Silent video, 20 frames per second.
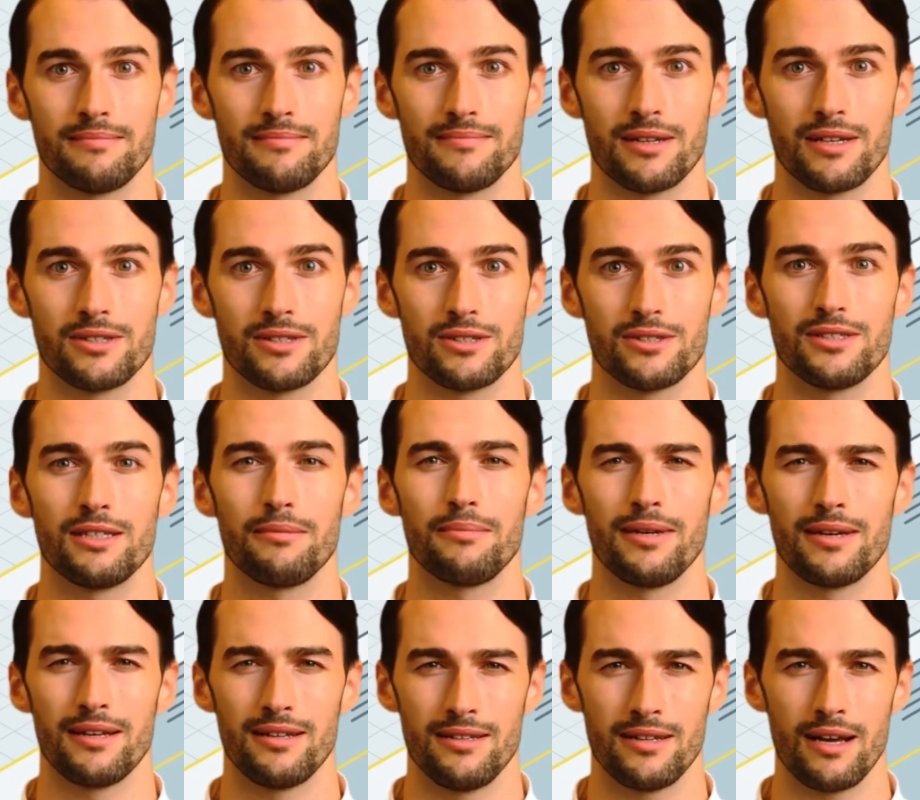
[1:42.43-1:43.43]
This is
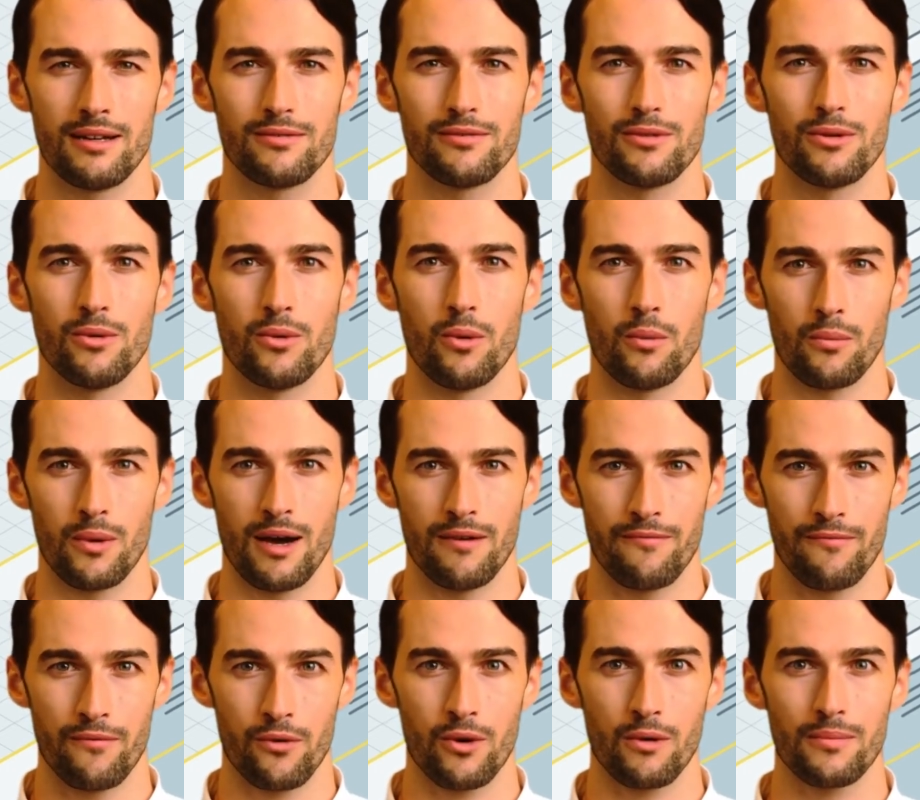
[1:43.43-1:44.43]
typically done through a web
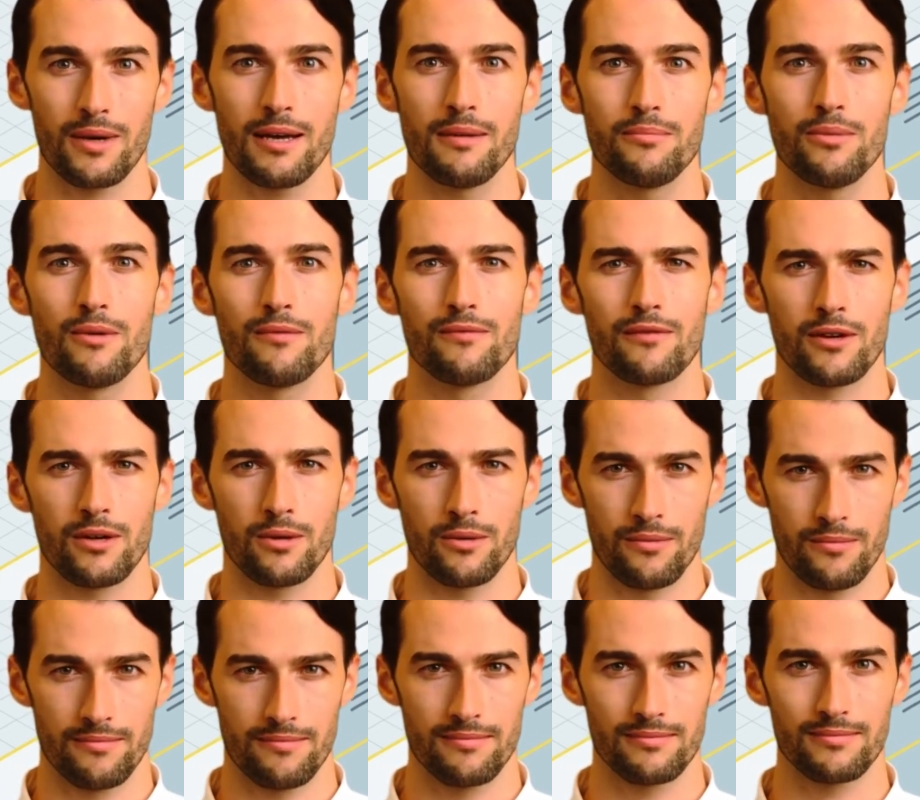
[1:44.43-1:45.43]
form input
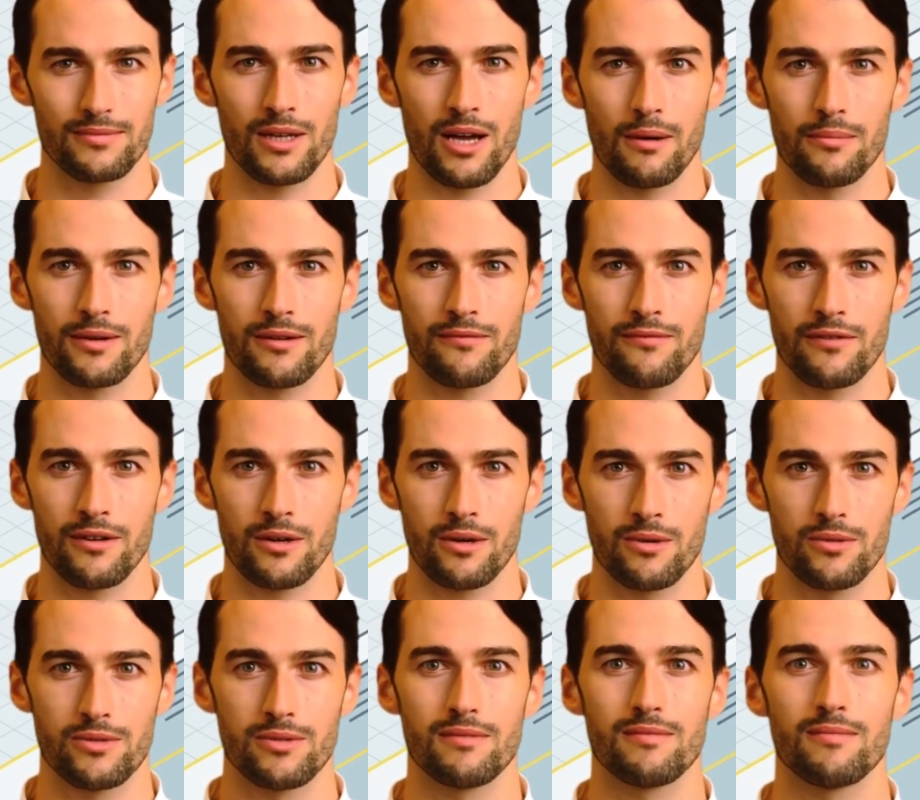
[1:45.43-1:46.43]
field, comment
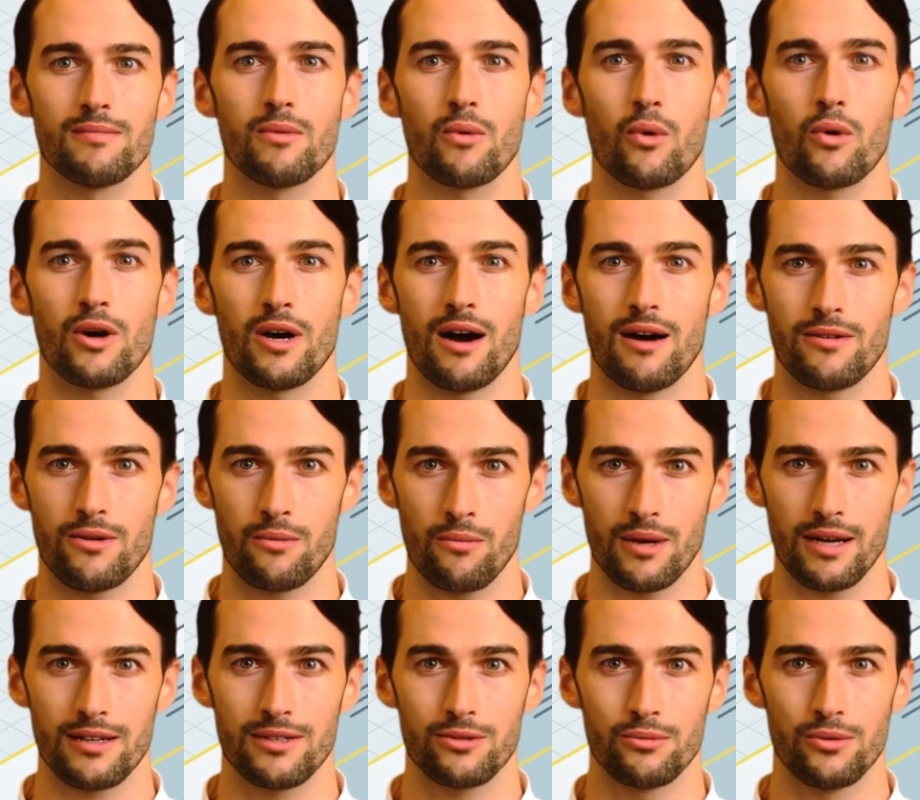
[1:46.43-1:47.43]
fields, or other
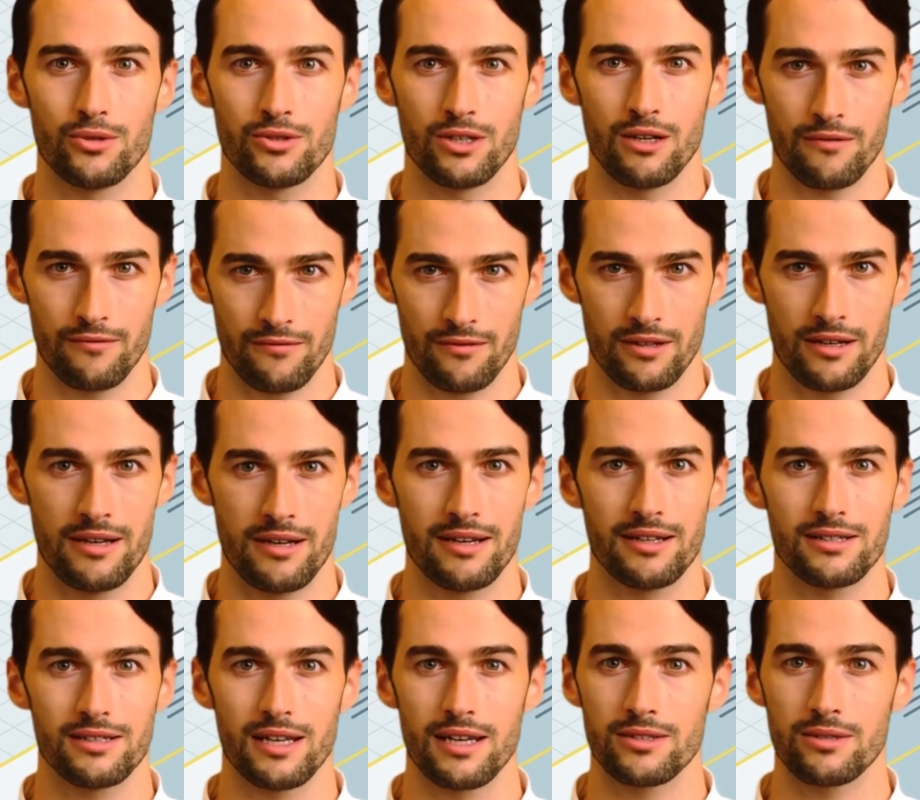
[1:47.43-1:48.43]
ways which are freely
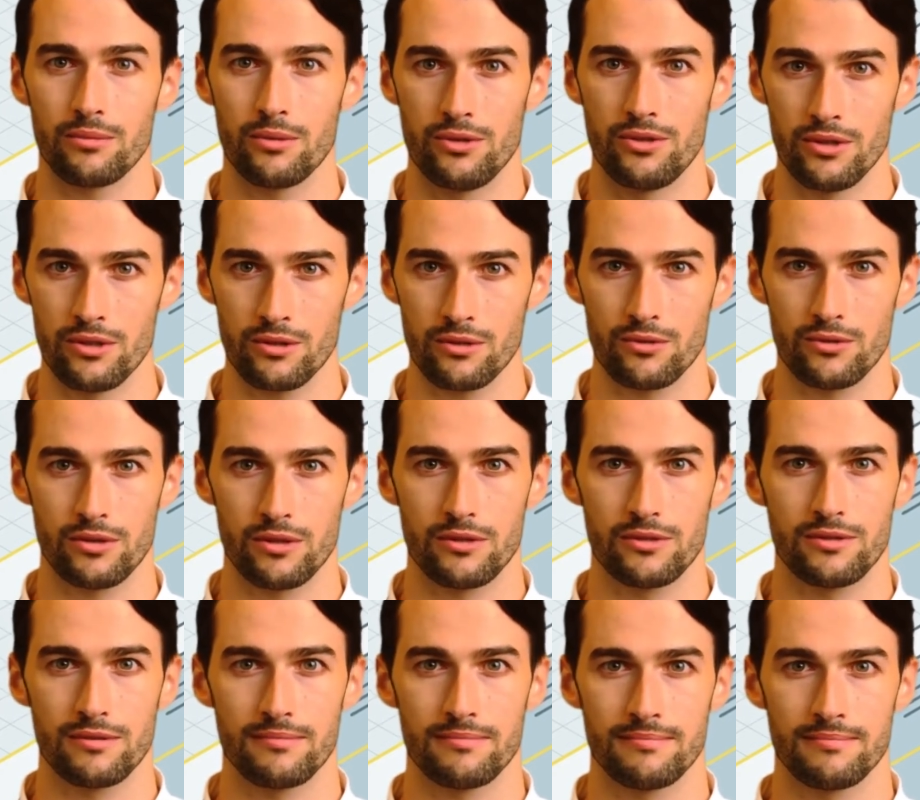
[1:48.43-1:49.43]
accessible to users.